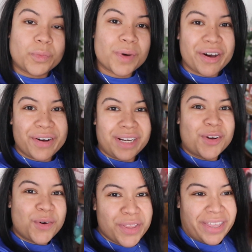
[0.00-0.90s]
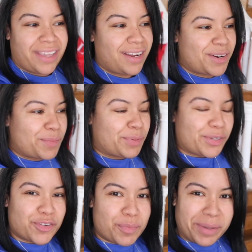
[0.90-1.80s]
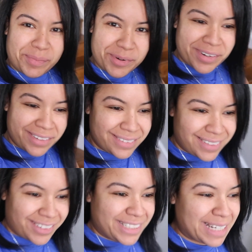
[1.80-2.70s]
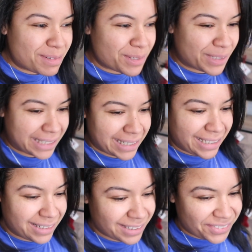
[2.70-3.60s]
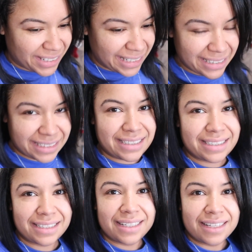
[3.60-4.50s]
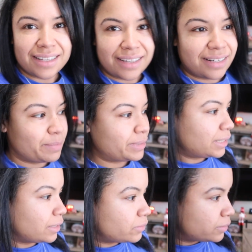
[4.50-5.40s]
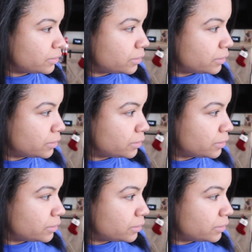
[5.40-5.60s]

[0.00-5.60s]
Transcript: Well, hello there, beautiful people. Long time no see, right? Let me sit down.